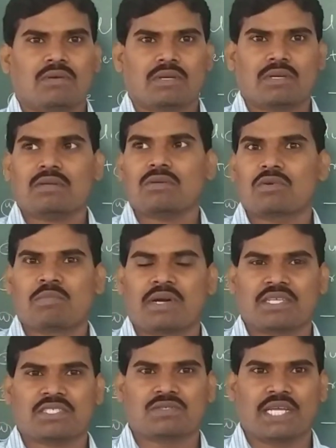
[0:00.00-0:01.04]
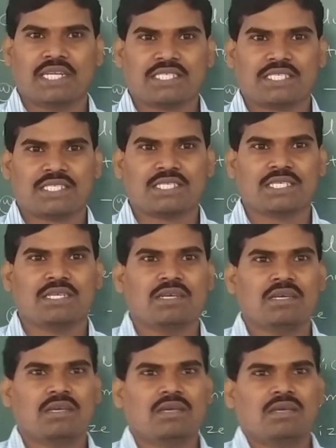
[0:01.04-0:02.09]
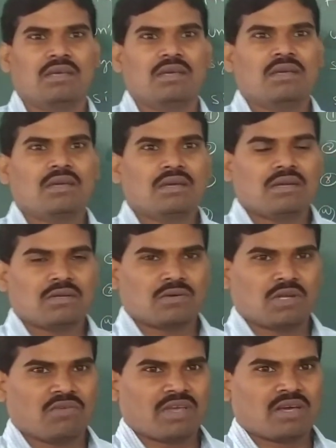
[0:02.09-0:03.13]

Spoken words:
Okay, good morning students. Today